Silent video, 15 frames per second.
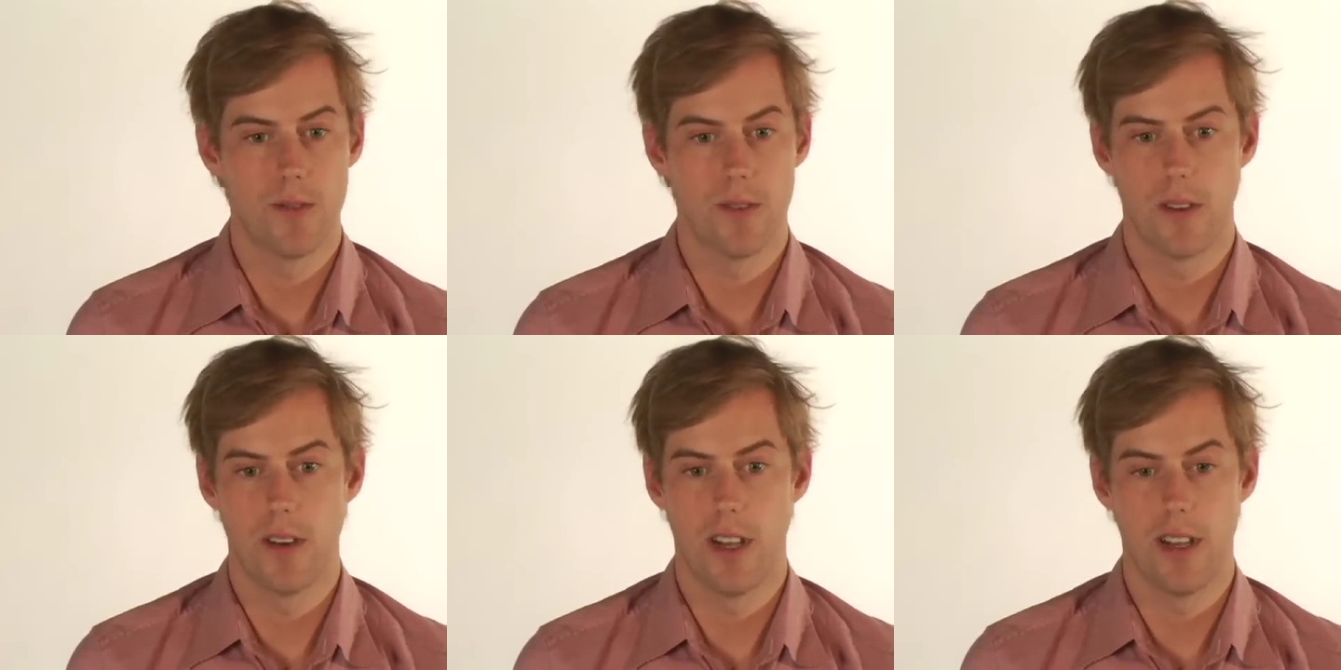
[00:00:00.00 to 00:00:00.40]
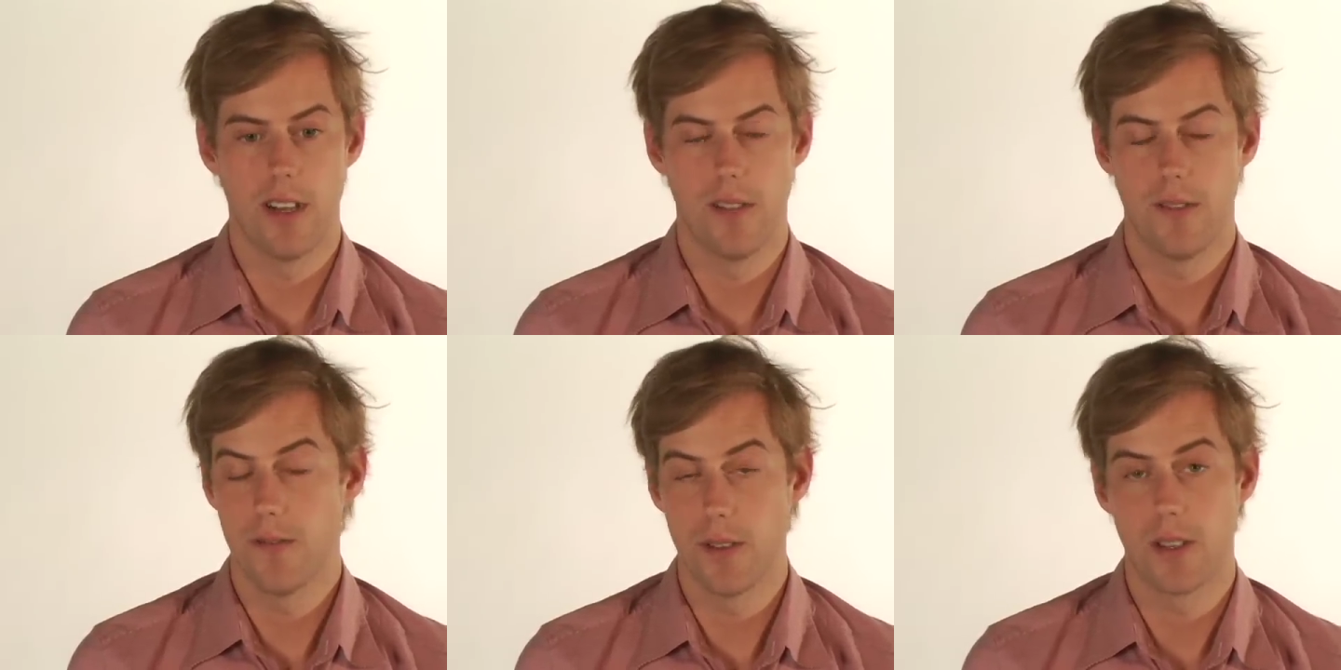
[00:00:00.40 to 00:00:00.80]

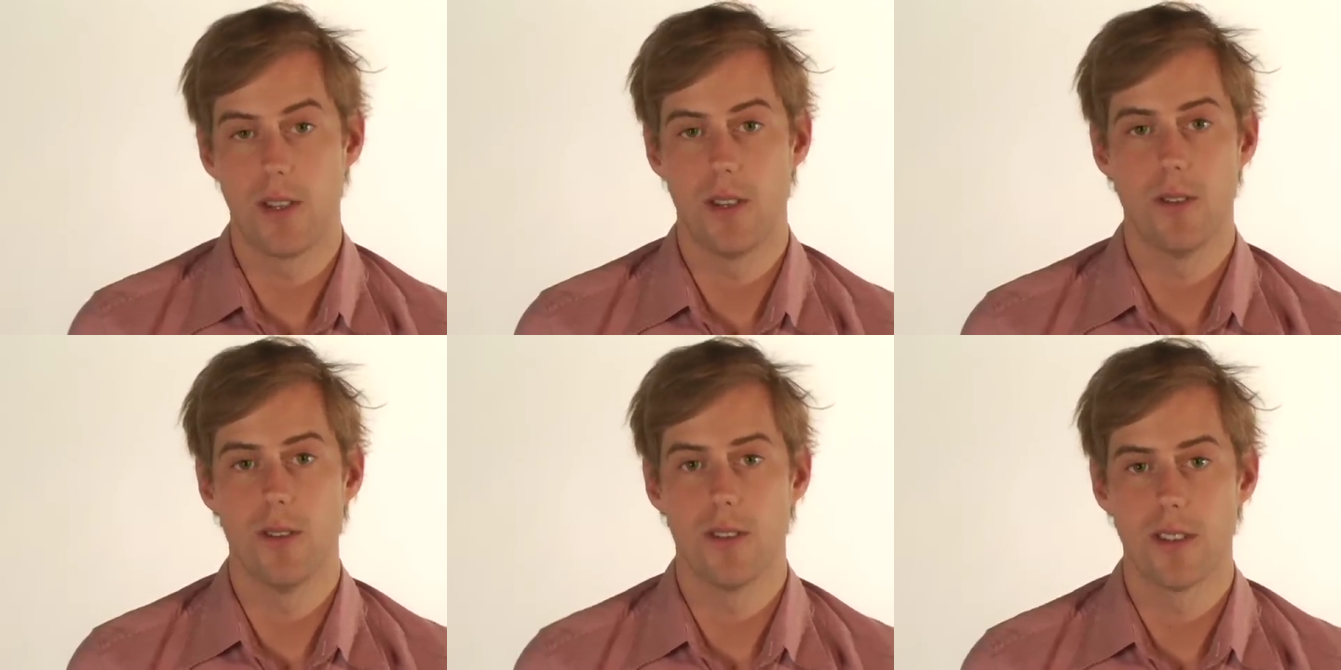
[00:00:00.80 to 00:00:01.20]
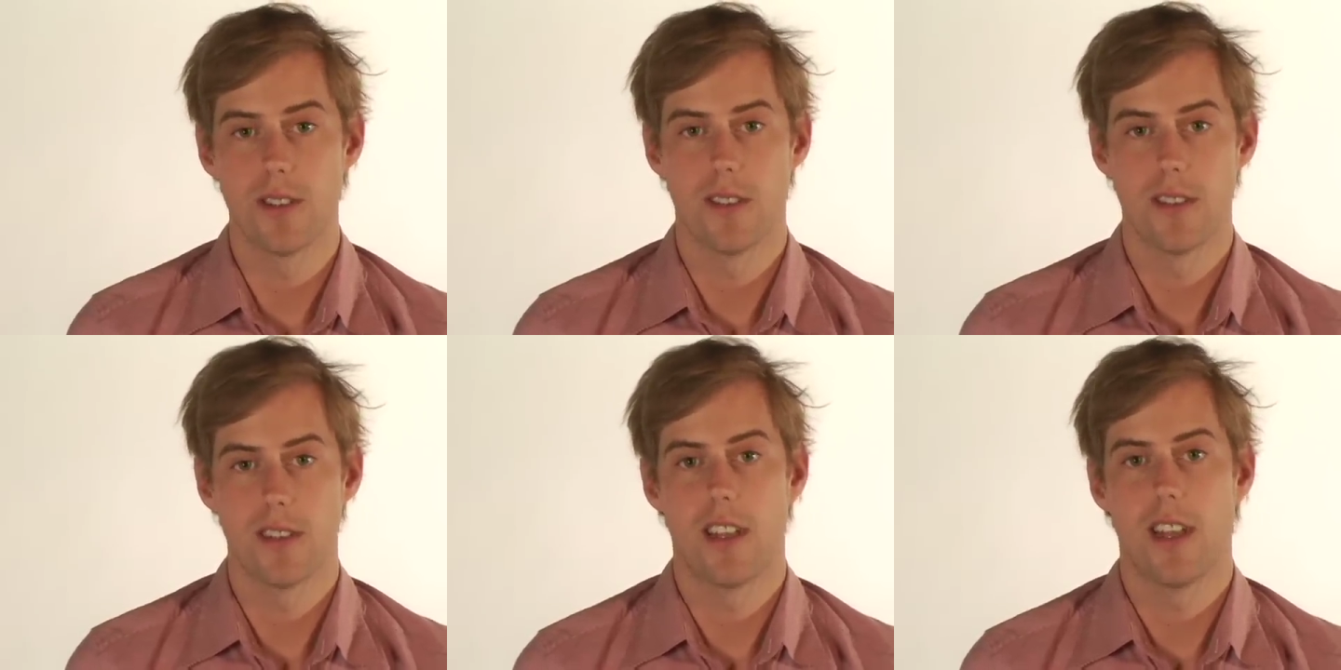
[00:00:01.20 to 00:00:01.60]
for
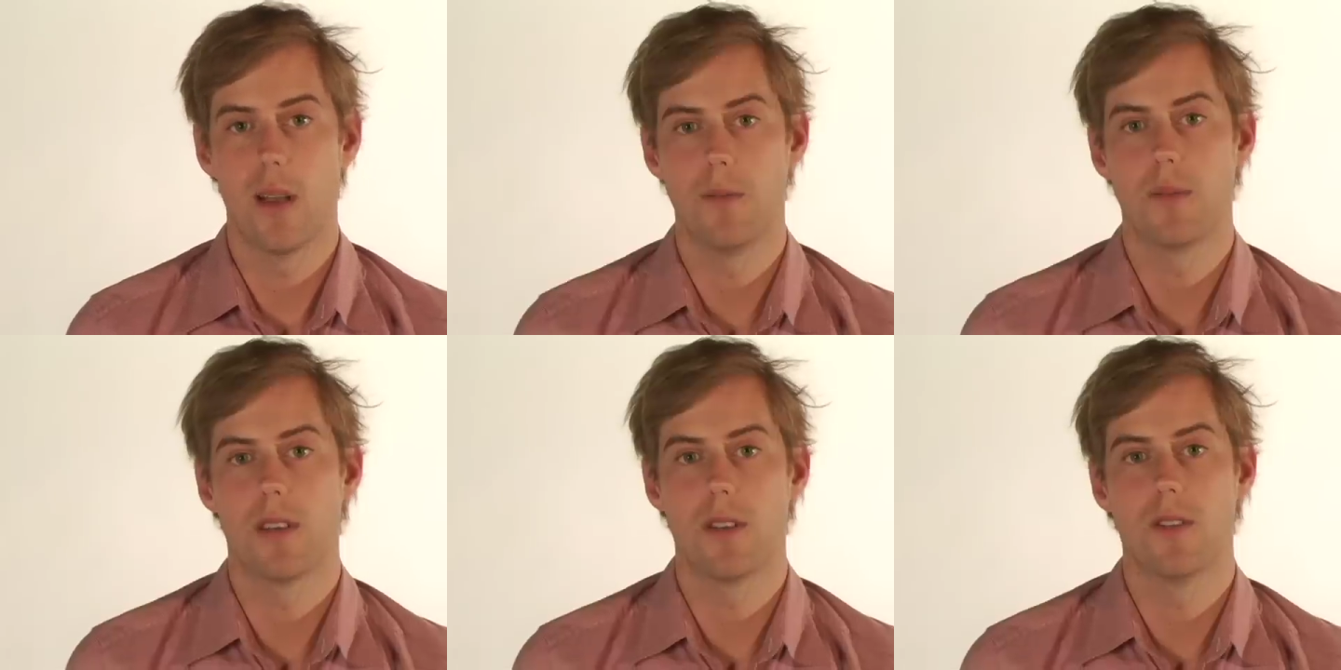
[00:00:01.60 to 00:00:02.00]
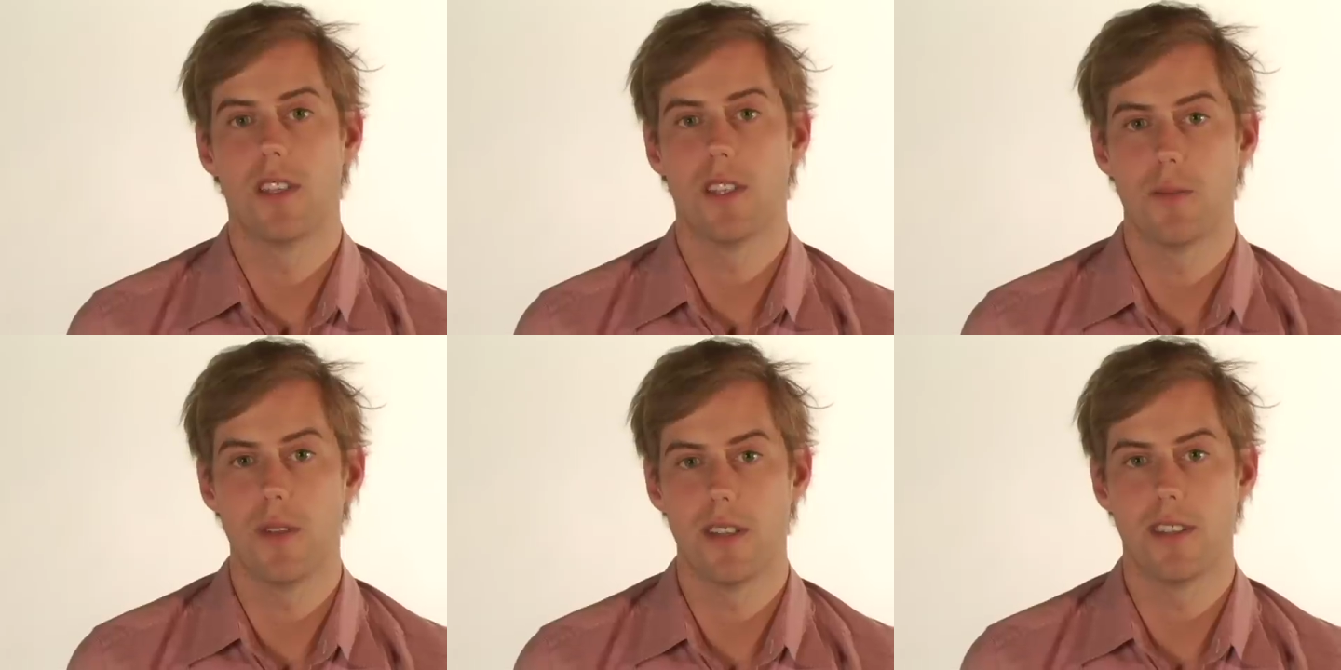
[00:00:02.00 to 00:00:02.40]
cures to help cure
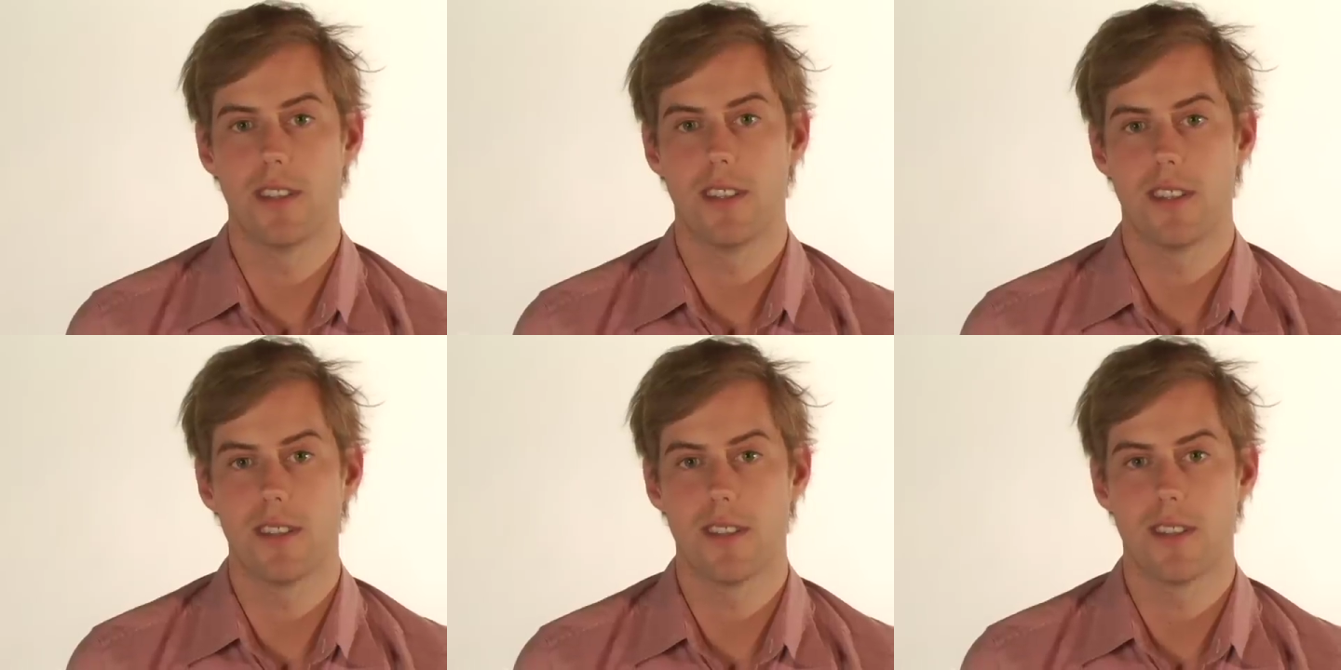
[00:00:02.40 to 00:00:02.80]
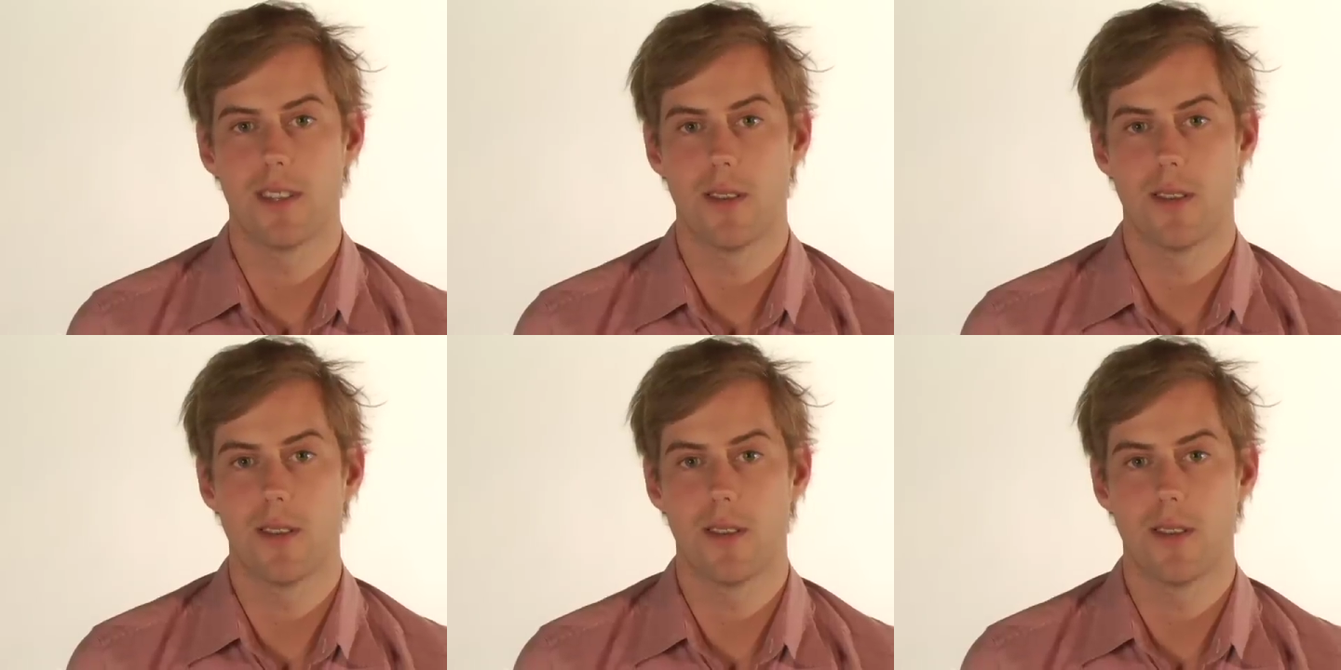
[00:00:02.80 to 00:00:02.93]
these blood diseases.